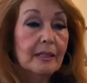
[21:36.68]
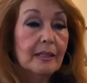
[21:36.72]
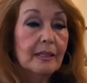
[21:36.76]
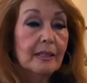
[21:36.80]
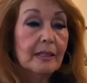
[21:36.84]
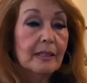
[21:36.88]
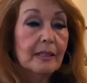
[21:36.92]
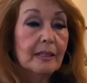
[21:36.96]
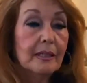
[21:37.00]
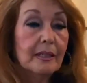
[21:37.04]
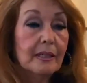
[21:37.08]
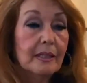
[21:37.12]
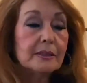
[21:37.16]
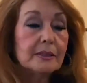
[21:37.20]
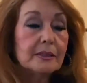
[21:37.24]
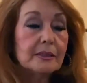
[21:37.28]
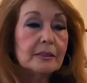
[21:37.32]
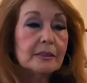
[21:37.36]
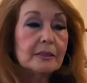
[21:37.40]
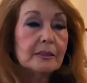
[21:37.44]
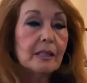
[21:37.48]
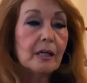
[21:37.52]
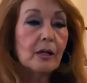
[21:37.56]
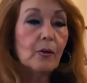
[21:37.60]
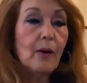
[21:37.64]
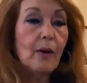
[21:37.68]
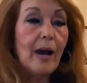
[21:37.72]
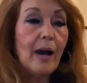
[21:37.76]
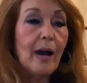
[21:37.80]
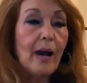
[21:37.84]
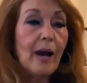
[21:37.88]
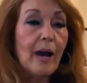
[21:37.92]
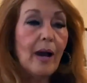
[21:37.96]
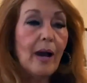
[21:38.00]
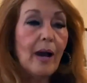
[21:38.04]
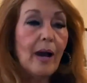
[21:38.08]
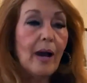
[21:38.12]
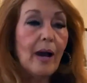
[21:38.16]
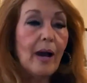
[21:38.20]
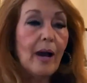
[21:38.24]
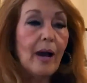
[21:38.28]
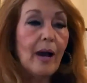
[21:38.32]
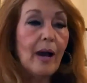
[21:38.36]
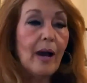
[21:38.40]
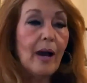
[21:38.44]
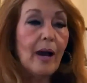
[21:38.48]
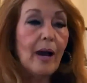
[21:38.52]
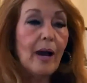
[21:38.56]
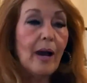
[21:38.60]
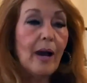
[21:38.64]
Mm. So I don't think that
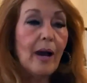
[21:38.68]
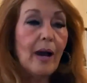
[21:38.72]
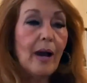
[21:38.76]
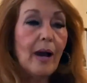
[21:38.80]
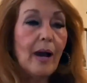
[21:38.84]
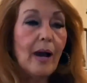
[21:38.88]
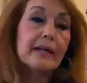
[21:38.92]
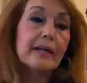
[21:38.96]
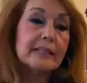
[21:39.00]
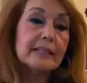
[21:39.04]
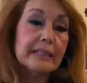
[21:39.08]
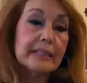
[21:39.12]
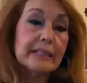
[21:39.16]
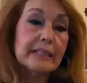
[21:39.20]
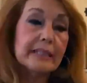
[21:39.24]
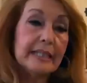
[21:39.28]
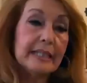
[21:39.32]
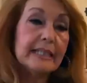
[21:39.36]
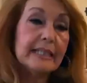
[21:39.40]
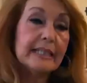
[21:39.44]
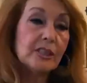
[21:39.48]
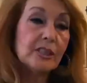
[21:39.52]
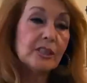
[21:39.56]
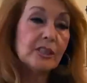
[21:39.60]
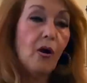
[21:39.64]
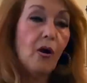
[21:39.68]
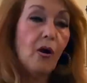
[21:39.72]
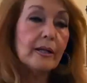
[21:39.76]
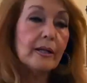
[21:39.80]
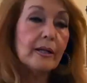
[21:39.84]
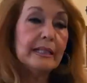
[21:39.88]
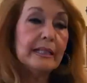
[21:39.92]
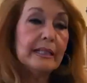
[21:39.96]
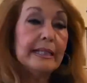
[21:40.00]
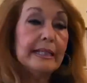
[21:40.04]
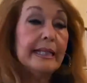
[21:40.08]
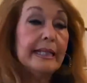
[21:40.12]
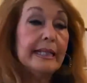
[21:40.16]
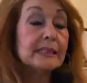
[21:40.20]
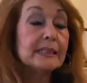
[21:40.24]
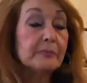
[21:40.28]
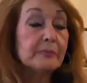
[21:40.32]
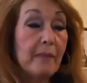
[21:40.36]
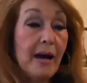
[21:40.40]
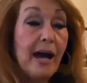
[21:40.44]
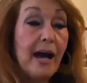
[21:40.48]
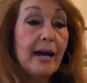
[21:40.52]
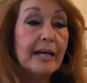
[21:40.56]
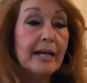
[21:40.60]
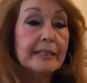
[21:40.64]
he felt in his heart and in his
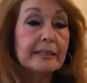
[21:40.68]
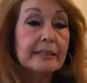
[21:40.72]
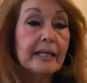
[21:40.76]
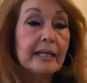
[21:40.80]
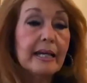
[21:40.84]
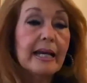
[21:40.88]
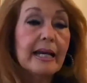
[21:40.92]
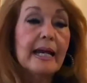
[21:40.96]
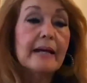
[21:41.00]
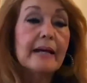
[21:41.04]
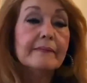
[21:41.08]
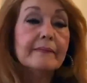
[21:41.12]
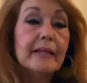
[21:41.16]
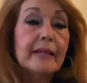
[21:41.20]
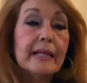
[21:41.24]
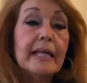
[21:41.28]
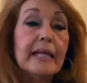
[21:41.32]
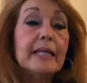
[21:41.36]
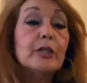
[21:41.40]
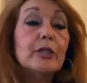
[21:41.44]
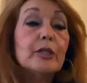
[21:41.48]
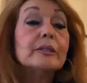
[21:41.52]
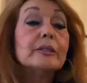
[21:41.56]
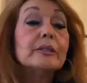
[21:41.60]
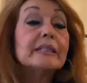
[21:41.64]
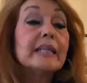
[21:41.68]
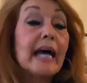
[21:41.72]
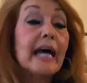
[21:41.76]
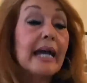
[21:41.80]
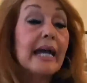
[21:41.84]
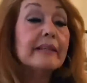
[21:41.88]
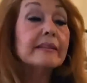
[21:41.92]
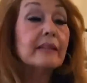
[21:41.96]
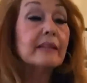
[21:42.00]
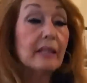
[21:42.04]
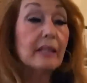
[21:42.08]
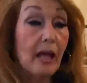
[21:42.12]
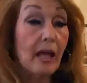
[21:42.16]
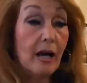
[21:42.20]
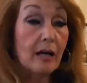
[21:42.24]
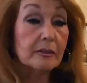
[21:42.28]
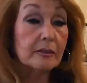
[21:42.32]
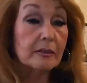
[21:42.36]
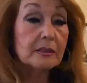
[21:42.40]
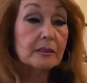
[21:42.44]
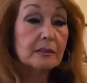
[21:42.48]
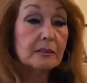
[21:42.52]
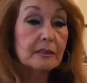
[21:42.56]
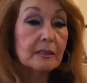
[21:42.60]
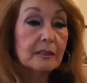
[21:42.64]
mind that he could take the
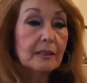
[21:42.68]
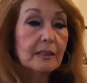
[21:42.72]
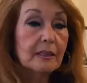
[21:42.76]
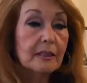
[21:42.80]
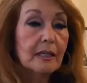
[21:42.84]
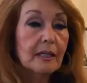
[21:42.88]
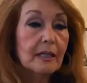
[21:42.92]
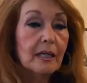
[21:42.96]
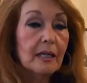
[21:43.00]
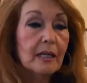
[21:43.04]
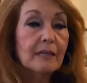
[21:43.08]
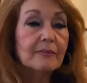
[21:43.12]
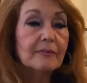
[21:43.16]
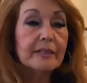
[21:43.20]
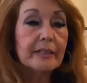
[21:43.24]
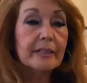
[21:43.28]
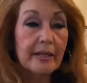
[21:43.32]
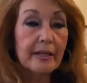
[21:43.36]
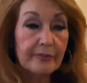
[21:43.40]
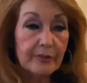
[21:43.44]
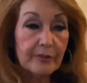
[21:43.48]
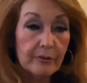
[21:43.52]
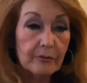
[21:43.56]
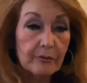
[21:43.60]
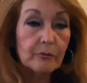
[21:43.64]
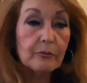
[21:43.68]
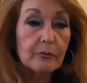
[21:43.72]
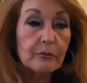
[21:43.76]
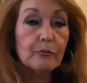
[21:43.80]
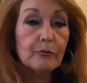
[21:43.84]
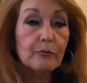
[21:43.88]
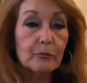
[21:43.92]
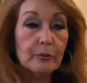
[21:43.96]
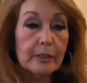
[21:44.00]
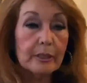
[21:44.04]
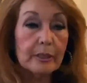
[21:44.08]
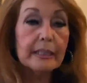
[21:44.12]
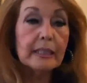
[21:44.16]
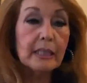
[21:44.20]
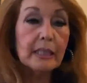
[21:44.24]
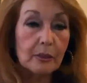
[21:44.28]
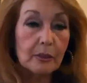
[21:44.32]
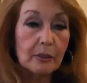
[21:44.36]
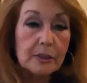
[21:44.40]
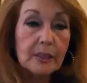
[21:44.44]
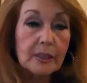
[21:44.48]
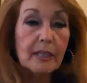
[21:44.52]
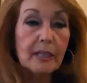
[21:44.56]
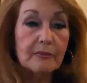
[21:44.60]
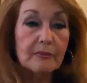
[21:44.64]
loss of another really
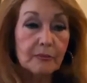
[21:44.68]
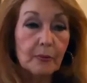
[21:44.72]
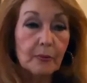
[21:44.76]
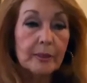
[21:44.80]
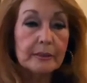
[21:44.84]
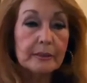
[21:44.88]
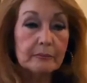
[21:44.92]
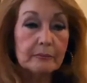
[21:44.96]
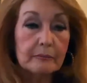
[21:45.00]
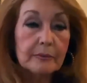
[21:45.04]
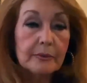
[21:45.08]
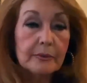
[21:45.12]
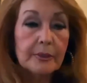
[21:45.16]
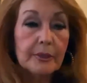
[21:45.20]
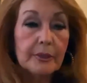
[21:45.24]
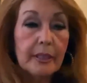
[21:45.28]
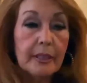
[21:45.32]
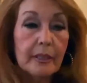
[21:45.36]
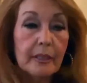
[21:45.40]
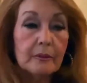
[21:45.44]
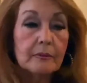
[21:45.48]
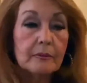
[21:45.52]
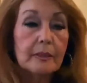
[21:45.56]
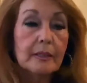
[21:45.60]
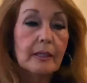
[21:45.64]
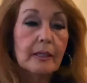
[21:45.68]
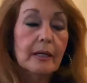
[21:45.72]
close loved one, you know.